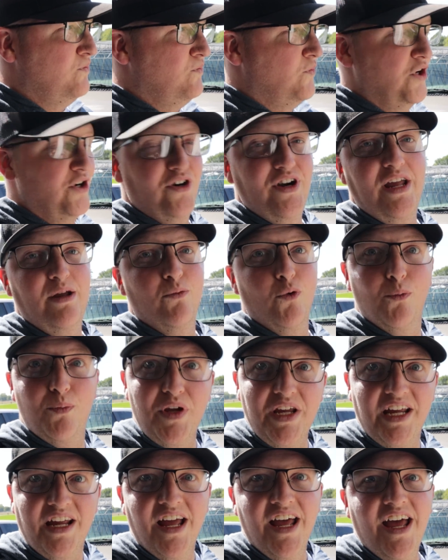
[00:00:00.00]
what her name will
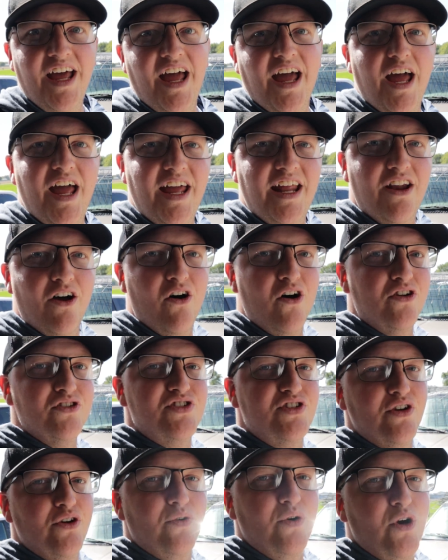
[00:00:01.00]
be. And
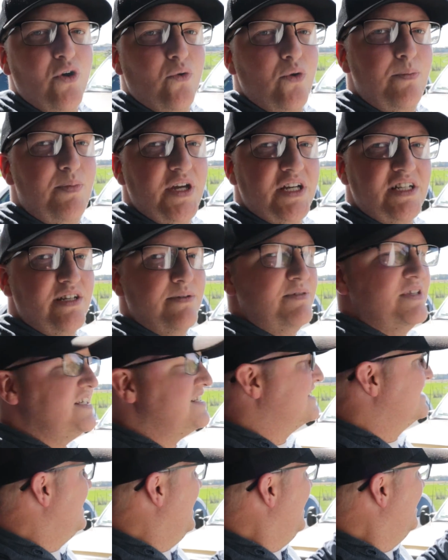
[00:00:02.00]
also, we picked up
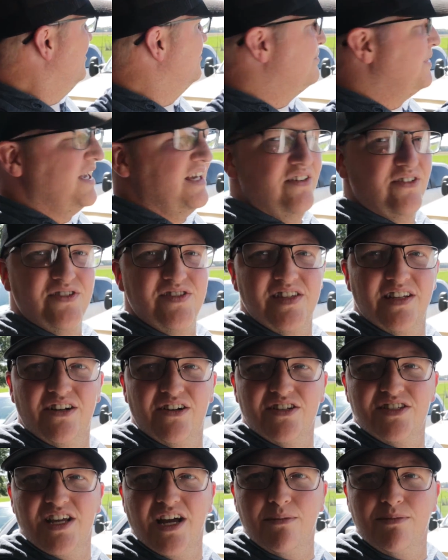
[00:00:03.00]
these cattle panels that are
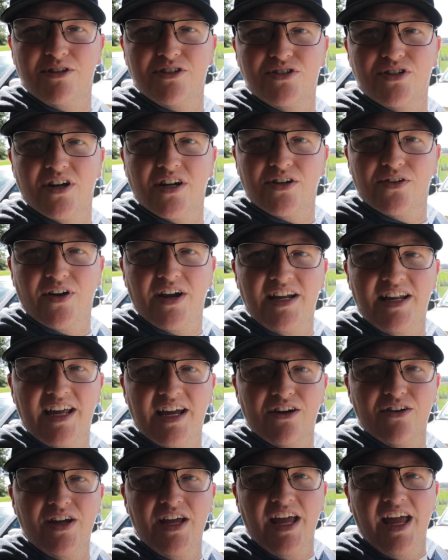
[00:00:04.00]
on top of the truck right
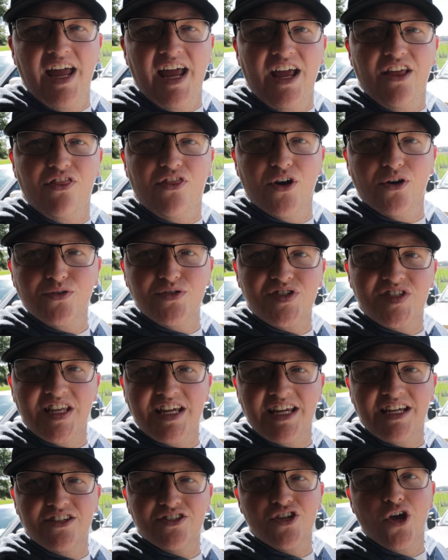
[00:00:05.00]
now, and those
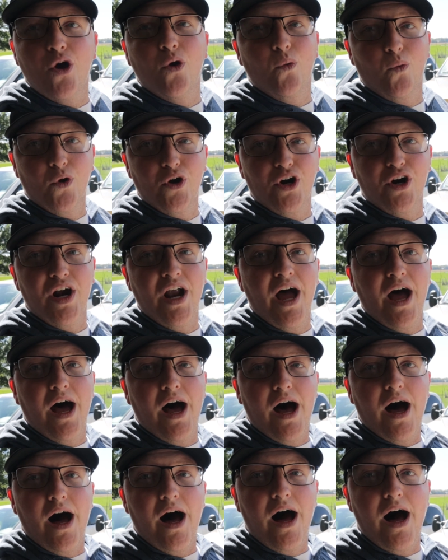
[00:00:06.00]
things were
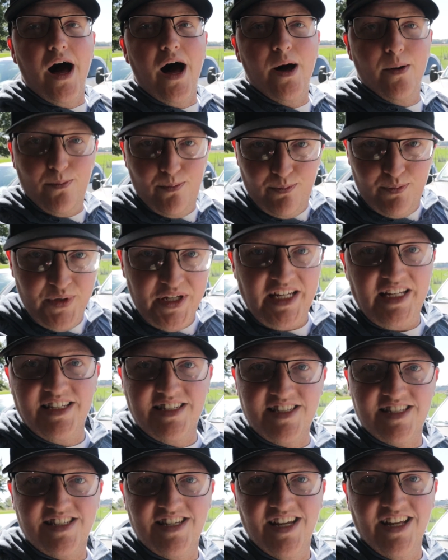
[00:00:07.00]
a
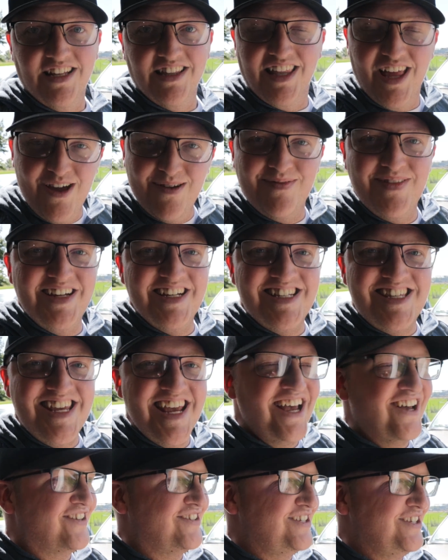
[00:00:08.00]
beast, let me
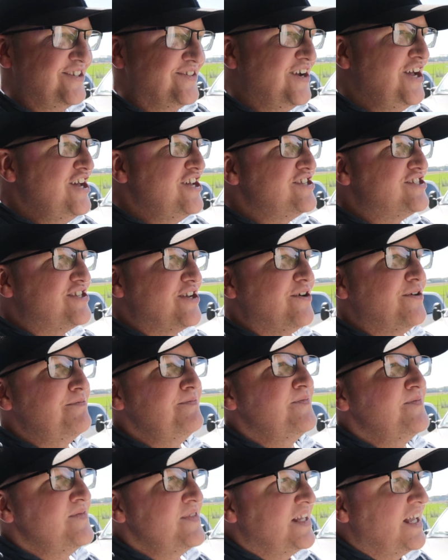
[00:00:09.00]
tell you. So
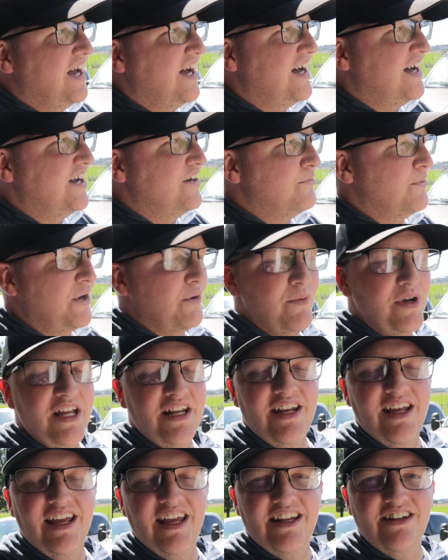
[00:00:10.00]
when I
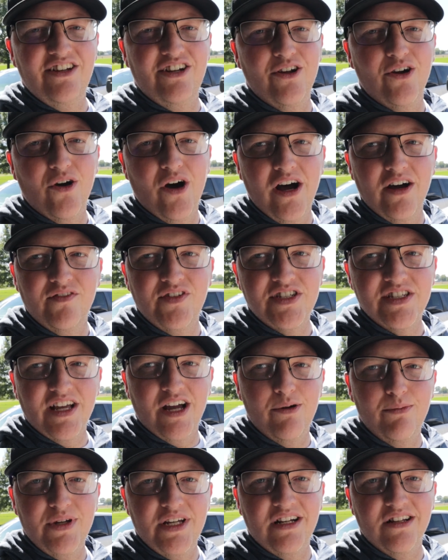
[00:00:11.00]
went, and obviously
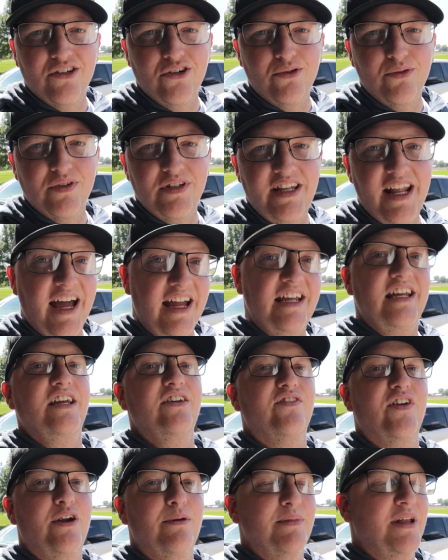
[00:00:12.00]
I'm being a little
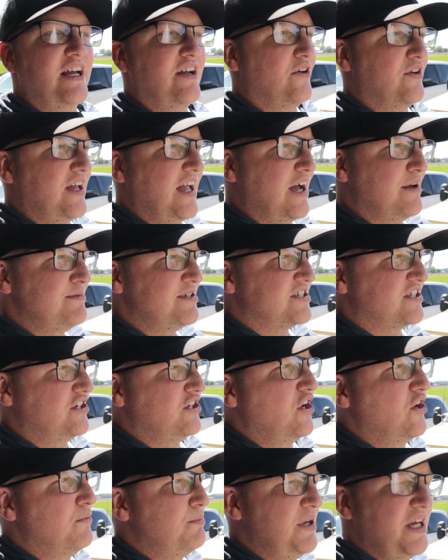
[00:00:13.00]
naive, I'm like, okay, I'm just gonna
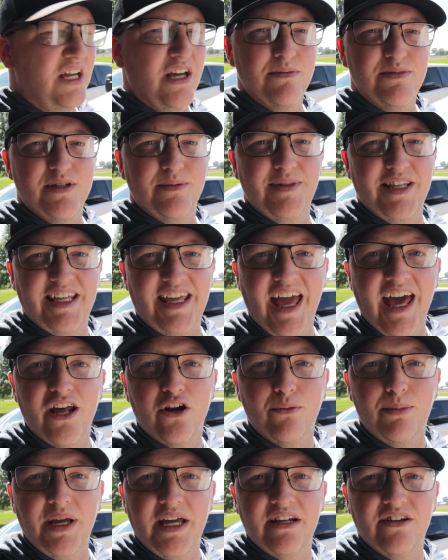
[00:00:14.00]
go pick up some of the
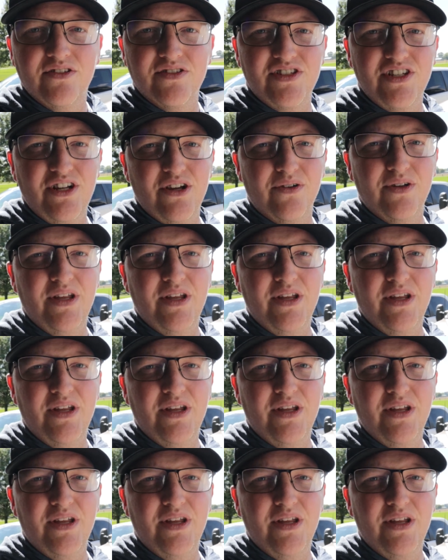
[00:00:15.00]
cattle panels.